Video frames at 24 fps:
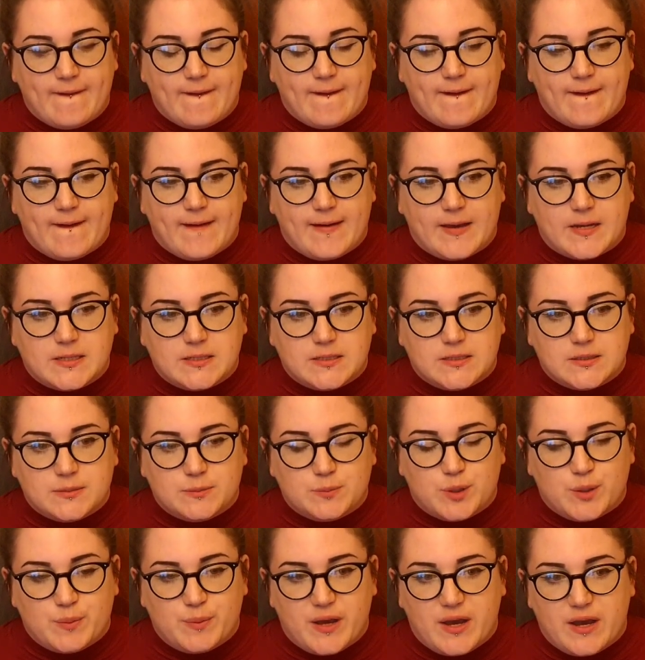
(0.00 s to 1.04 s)
and
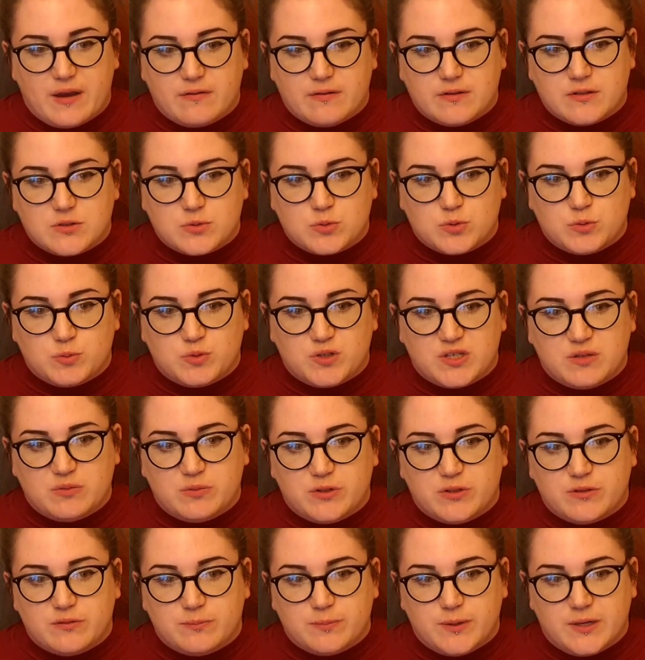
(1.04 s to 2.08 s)
my parents would be
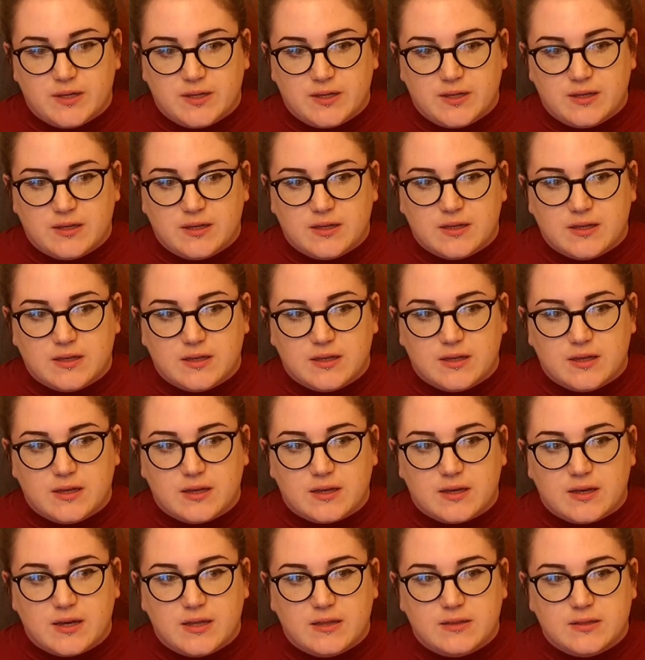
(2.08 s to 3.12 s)
with me,
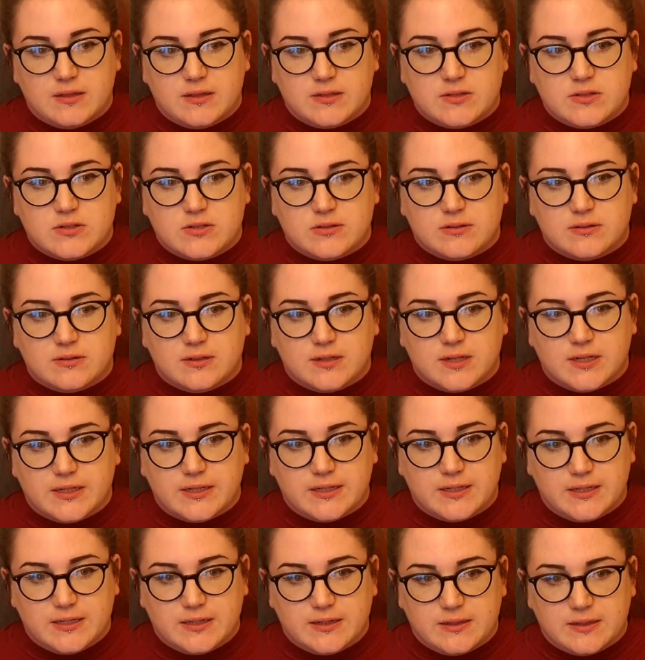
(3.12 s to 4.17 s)
and then
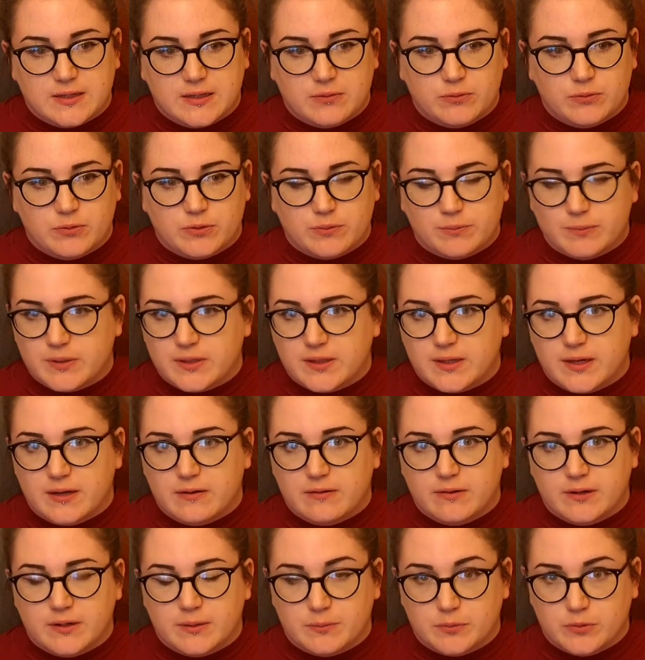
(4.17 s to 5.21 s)
suddenly they wouldn't be there
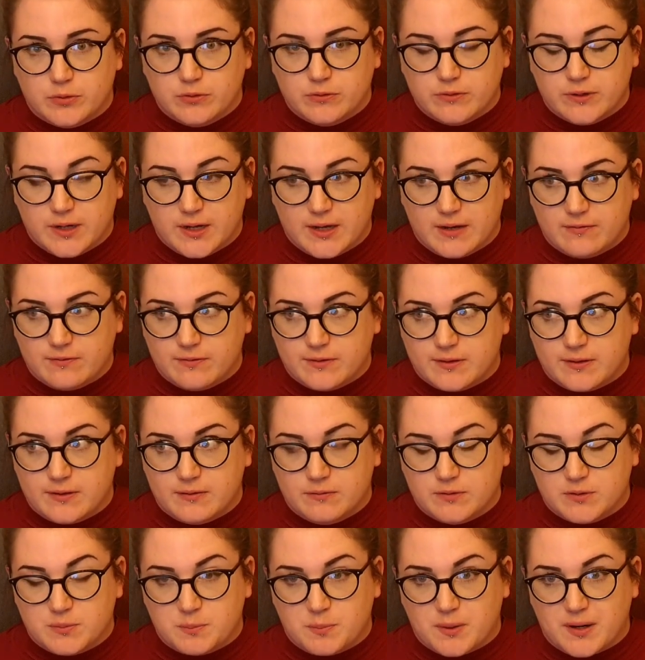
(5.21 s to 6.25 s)
anymore and everything
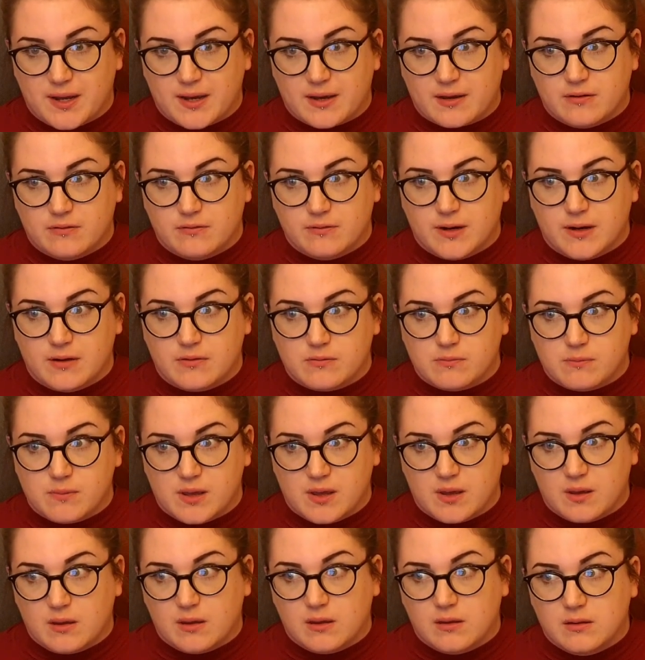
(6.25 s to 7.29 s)
was black around
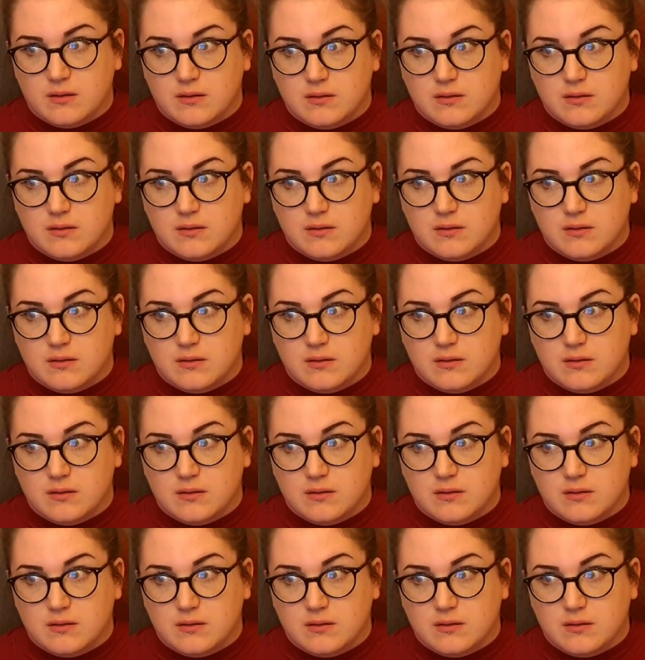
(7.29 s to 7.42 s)
me.